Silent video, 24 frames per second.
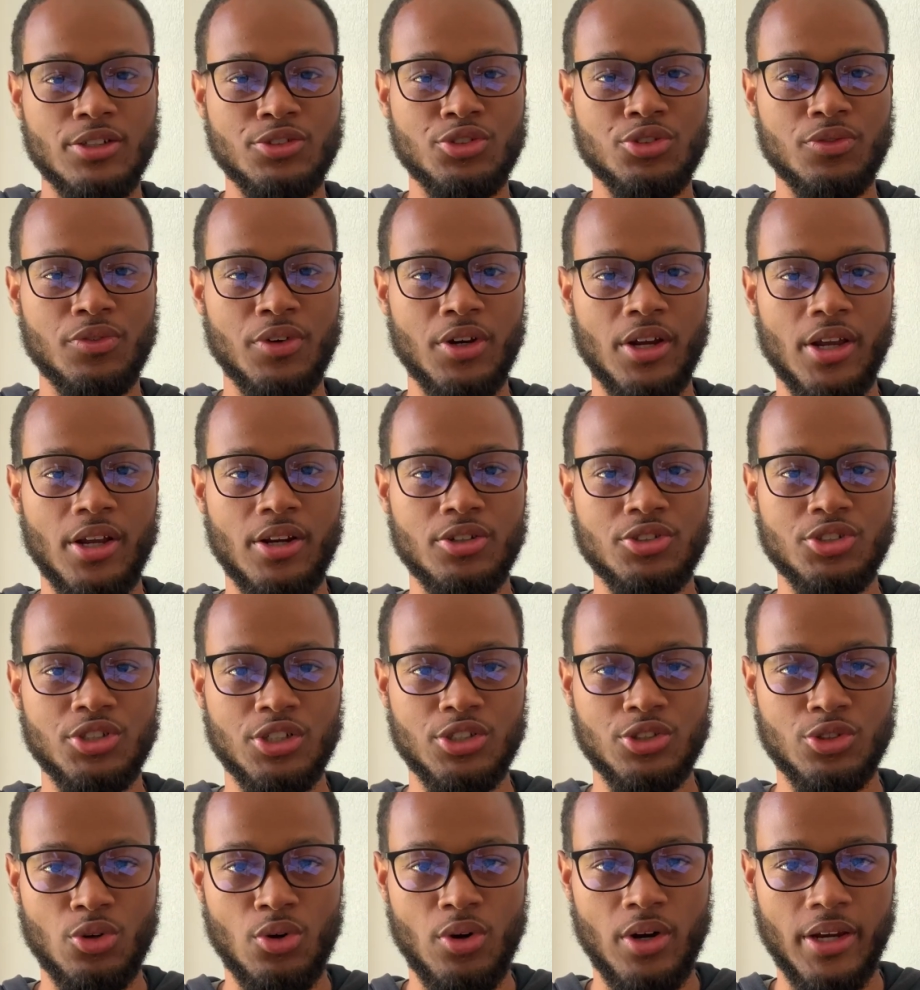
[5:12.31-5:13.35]
the introvert energy
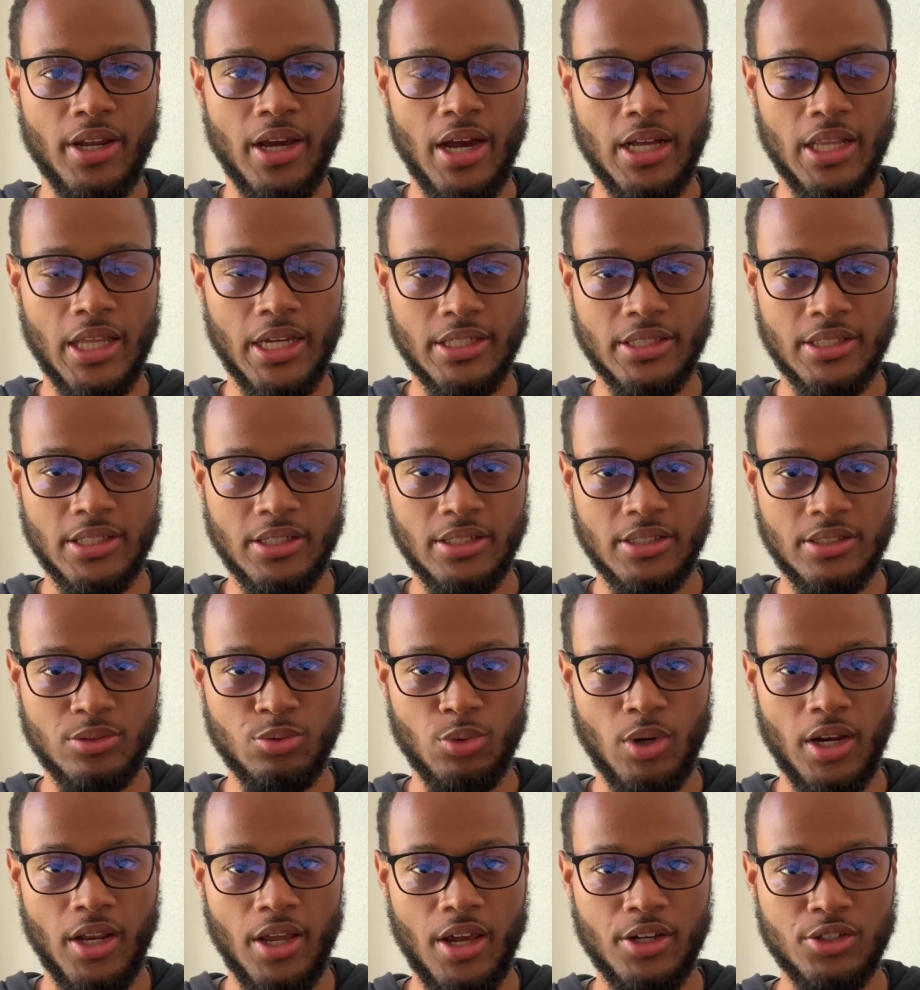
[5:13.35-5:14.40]
is going down like this,
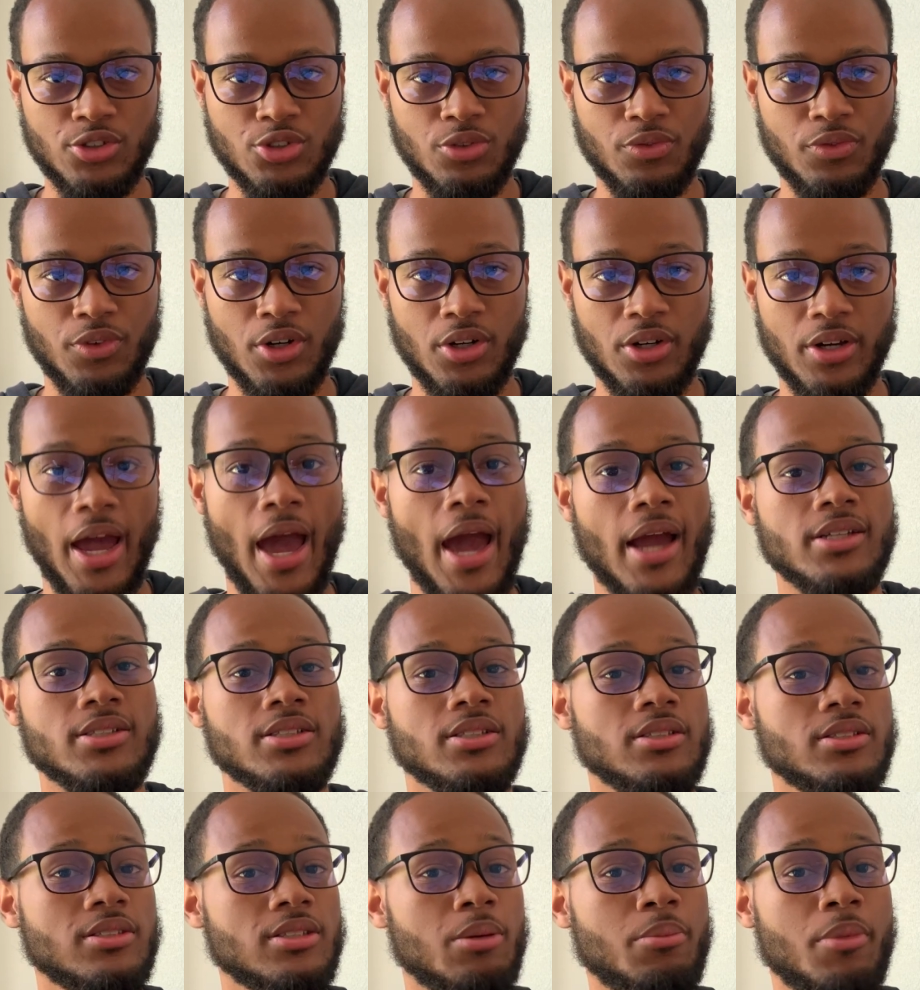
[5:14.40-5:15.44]
while the extrovert,
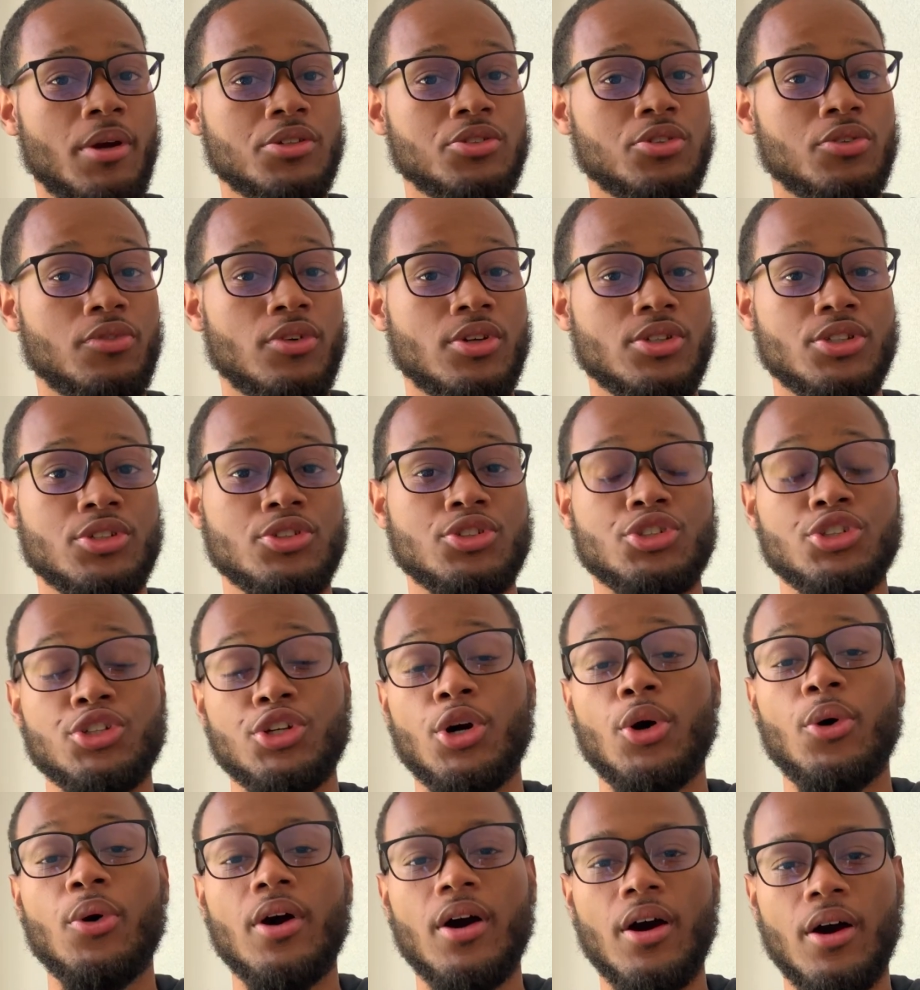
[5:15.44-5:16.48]
actually some extroverts energy
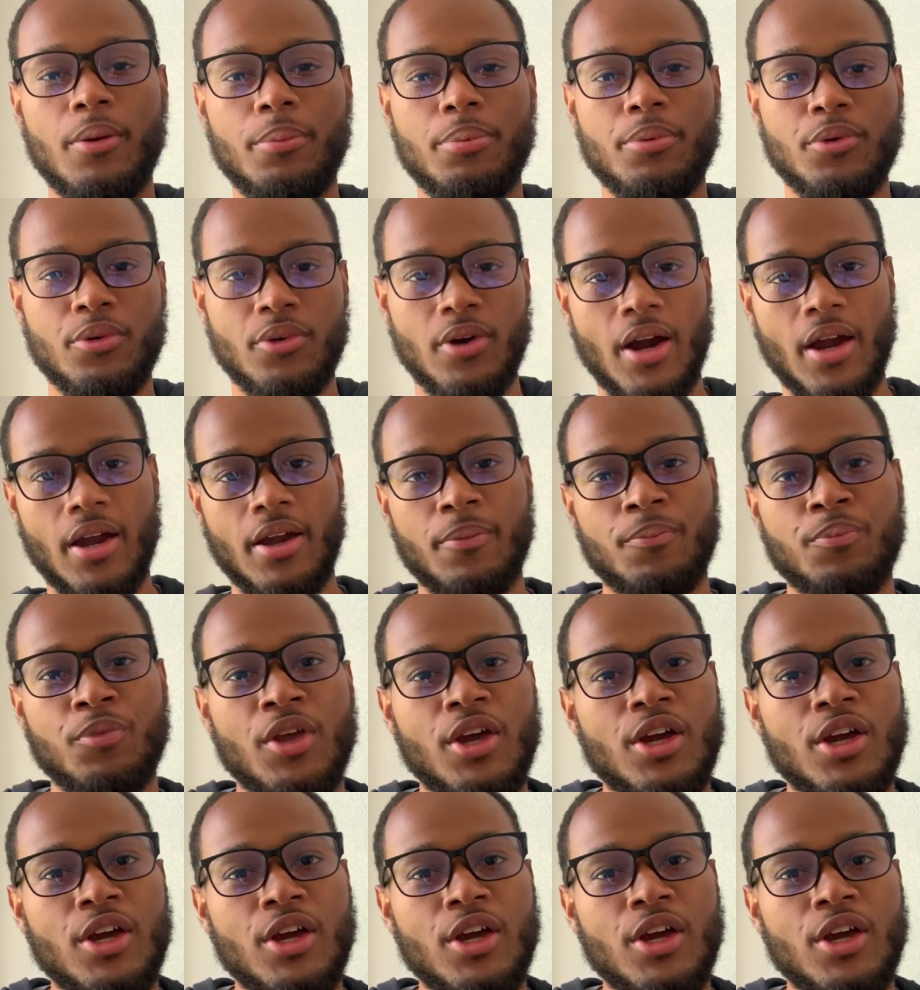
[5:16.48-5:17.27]
go up, right?